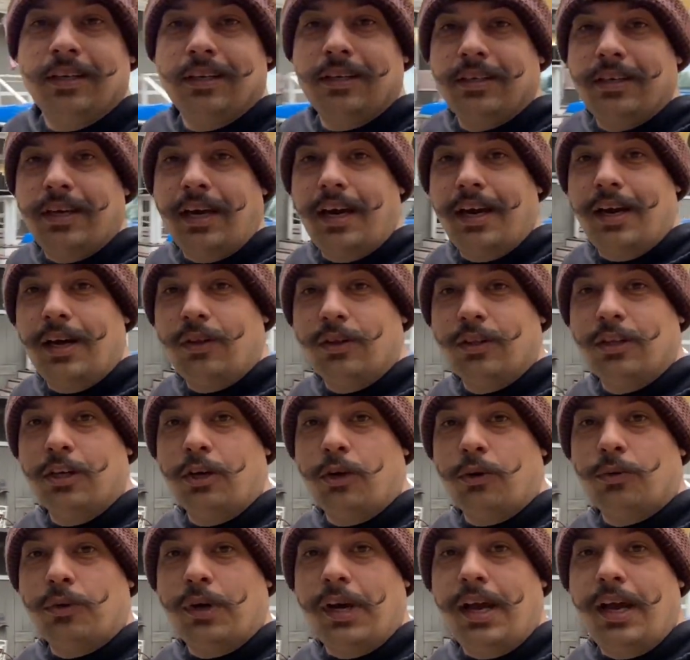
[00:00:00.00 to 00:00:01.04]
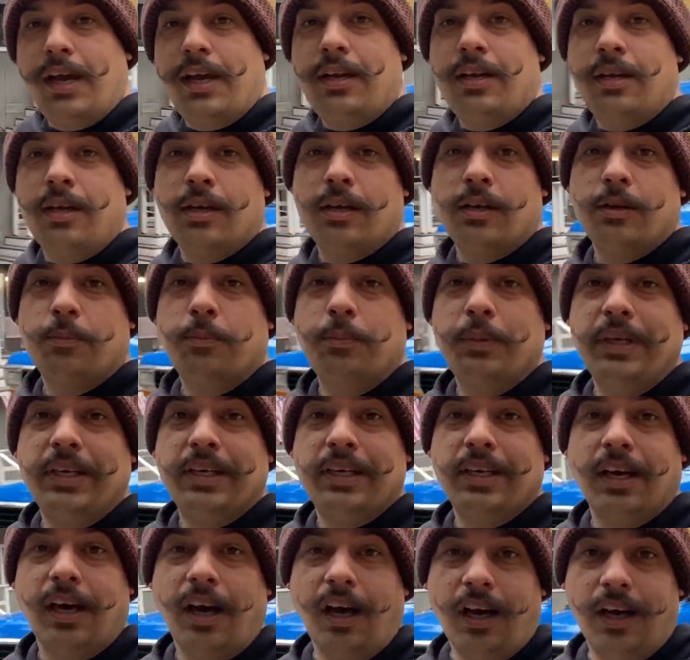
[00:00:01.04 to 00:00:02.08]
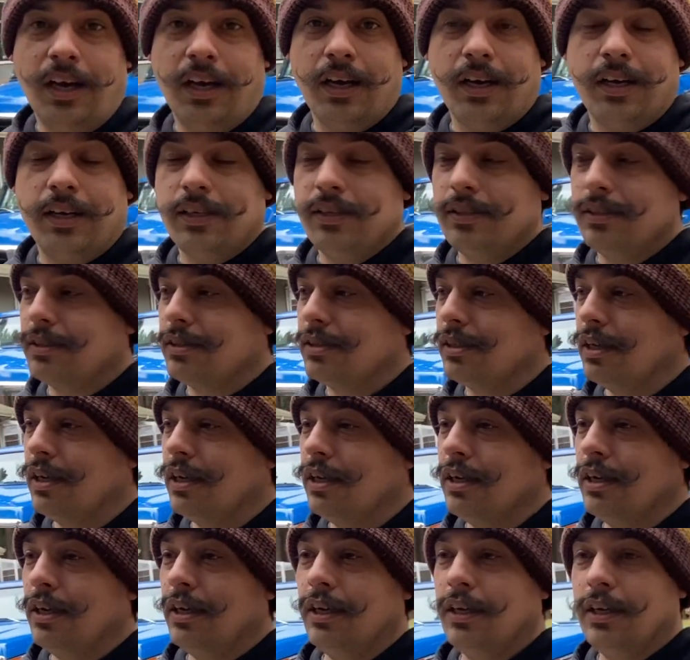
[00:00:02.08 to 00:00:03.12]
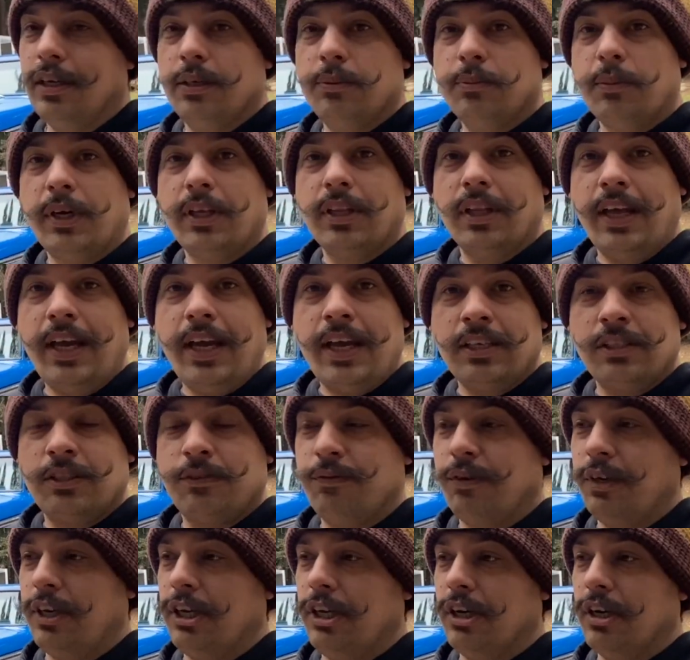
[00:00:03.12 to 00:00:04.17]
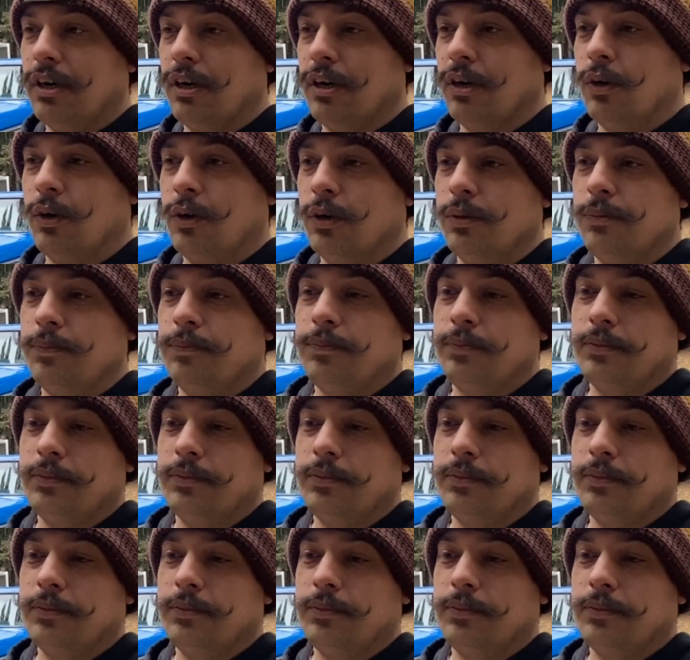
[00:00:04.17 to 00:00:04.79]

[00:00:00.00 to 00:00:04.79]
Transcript: got out Lil Red because in my last video,